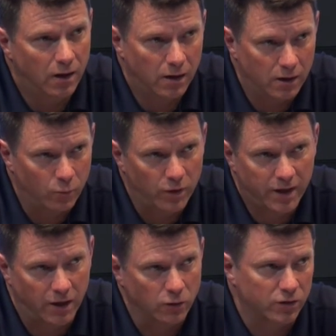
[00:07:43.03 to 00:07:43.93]
Um,
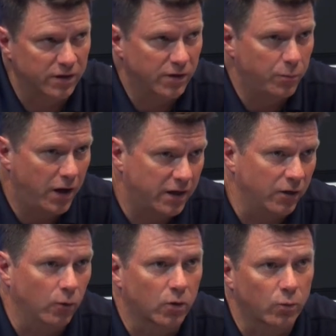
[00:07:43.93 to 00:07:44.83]
we kind of looked at the
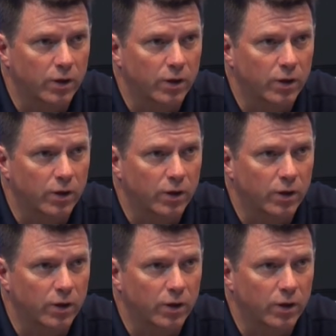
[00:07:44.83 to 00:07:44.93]
pecking order.